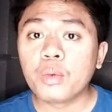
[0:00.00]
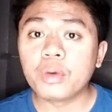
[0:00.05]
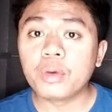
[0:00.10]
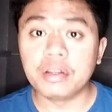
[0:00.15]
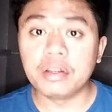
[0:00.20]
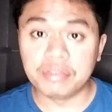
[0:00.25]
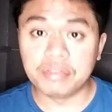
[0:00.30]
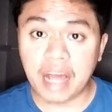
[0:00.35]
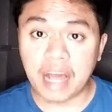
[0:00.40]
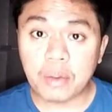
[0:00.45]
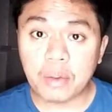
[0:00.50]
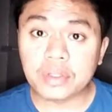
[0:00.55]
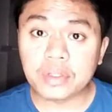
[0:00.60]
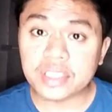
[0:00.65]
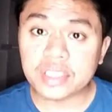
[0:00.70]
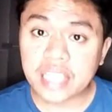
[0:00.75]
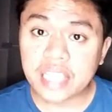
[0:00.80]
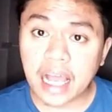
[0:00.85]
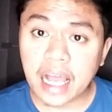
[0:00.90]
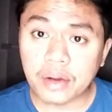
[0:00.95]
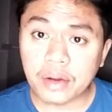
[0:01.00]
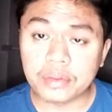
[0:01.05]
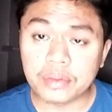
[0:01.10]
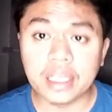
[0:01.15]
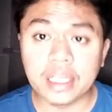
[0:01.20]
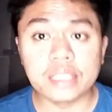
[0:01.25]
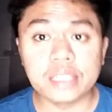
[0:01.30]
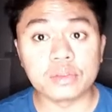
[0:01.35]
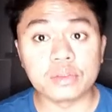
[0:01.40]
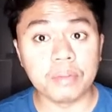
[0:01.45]
when a vowel sound
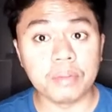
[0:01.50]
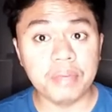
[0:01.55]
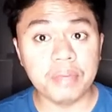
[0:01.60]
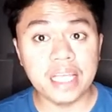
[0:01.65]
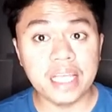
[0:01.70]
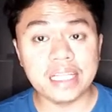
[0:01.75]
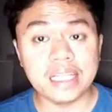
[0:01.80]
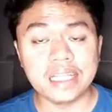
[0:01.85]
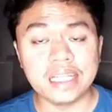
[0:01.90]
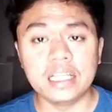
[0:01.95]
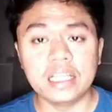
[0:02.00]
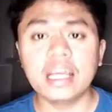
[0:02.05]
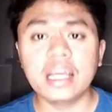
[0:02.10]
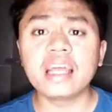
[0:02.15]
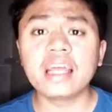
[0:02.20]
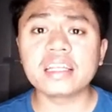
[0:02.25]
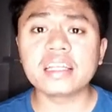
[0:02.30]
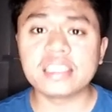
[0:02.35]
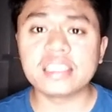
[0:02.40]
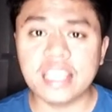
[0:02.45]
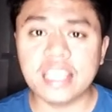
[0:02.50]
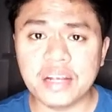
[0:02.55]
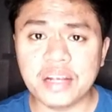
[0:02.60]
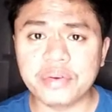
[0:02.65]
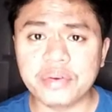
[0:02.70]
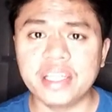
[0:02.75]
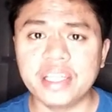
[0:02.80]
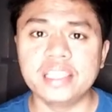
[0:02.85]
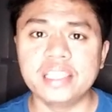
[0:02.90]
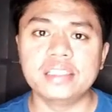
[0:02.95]
is repeated in a
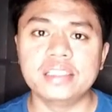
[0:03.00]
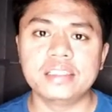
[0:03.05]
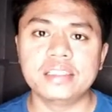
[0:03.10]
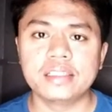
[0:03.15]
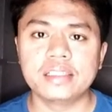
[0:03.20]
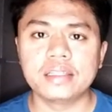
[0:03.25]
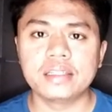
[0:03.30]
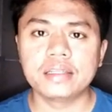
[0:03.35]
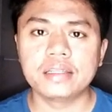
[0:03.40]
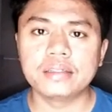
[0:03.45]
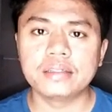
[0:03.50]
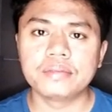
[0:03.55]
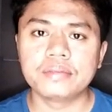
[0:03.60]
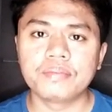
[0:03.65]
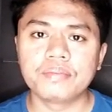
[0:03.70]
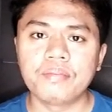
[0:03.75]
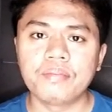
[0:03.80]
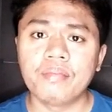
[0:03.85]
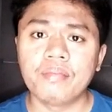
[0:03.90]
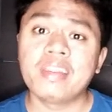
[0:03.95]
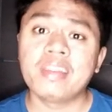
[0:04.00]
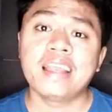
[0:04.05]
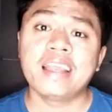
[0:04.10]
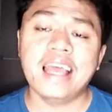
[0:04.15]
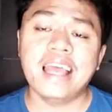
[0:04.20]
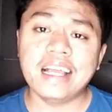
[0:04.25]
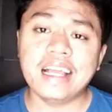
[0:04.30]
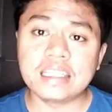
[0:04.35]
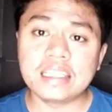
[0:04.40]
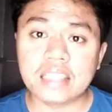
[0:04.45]
series.
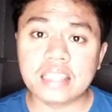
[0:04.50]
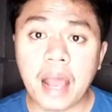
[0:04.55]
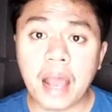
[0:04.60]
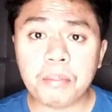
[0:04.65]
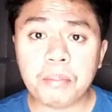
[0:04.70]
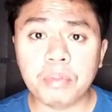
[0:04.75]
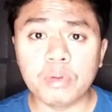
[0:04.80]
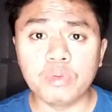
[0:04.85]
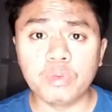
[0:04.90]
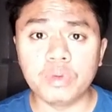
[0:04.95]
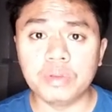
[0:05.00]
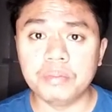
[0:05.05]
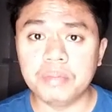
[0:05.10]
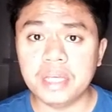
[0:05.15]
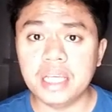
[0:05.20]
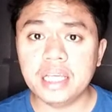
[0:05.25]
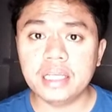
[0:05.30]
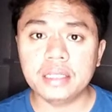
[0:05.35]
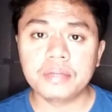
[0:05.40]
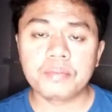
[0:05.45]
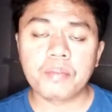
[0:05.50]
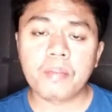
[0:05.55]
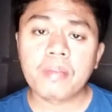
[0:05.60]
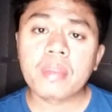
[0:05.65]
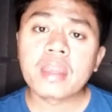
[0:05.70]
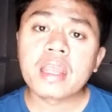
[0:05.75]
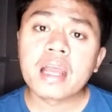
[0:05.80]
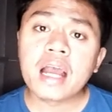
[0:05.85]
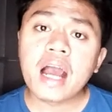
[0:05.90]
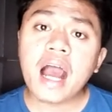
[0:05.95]
Example would be,
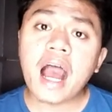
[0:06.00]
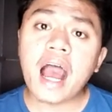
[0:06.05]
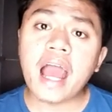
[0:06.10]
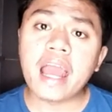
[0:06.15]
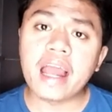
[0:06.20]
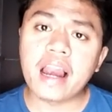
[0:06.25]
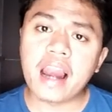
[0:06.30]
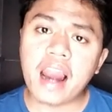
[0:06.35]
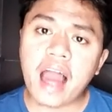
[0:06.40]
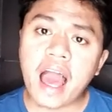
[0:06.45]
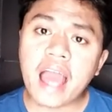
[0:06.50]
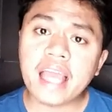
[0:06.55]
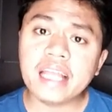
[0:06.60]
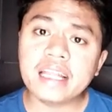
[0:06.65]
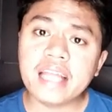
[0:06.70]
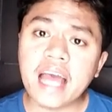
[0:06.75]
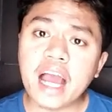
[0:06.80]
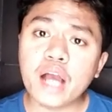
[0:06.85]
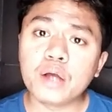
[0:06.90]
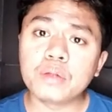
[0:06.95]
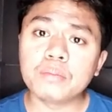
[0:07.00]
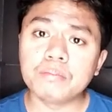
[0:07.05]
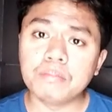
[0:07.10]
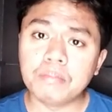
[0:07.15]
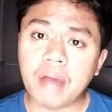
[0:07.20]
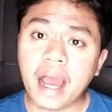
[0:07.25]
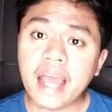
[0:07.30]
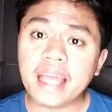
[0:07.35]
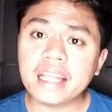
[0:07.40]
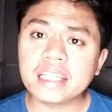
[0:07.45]
I lie down
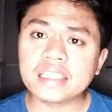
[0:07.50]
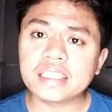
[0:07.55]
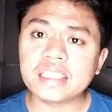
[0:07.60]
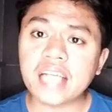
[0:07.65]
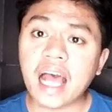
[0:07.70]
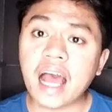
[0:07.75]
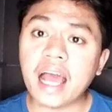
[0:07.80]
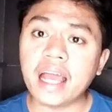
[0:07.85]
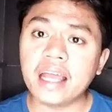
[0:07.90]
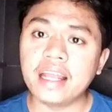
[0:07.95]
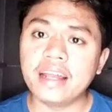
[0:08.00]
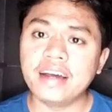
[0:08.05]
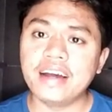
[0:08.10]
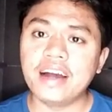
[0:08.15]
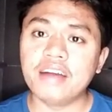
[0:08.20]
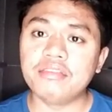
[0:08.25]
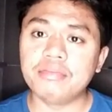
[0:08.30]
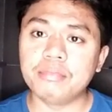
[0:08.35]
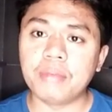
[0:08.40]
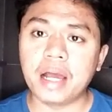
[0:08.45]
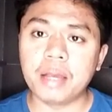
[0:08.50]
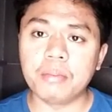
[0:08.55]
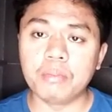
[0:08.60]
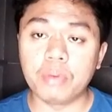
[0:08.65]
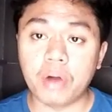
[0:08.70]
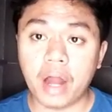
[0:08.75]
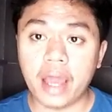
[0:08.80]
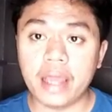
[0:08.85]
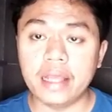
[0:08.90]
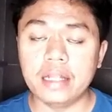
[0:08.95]
by the side of my
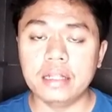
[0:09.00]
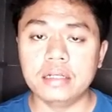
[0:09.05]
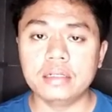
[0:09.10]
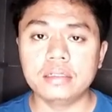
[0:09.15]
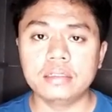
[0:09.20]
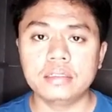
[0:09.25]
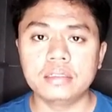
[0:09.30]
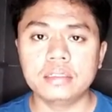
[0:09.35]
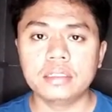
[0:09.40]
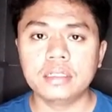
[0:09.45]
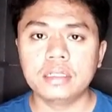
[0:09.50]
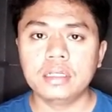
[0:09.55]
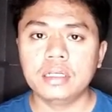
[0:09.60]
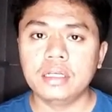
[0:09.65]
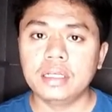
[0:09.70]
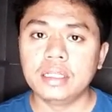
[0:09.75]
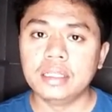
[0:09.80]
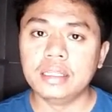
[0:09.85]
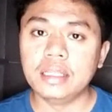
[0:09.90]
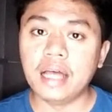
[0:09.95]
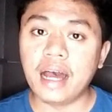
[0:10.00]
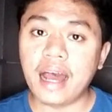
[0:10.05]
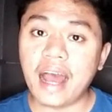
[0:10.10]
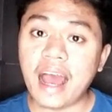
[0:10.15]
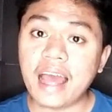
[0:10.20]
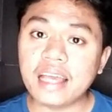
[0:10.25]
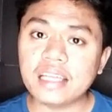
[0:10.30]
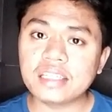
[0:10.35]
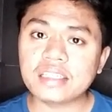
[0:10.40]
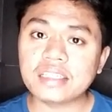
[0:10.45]
bride. The
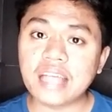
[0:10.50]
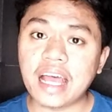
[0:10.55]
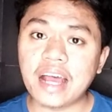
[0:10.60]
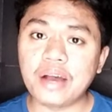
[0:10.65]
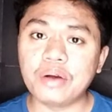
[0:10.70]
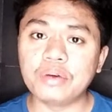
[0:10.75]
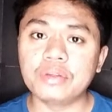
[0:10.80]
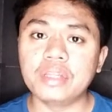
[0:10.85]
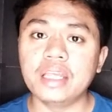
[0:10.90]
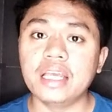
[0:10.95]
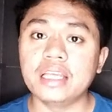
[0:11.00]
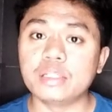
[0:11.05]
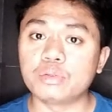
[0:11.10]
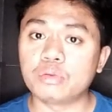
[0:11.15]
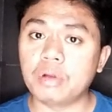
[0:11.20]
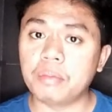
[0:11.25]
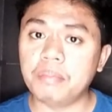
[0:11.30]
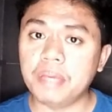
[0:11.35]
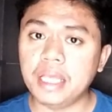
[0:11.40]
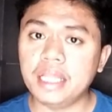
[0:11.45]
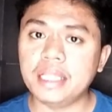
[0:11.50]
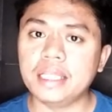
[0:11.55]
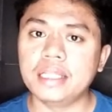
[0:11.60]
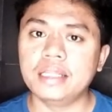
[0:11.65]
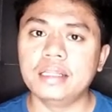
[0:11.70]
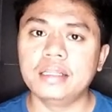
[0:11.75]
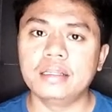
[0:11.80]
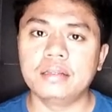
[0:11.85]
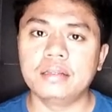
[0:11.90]
I sound is repeated.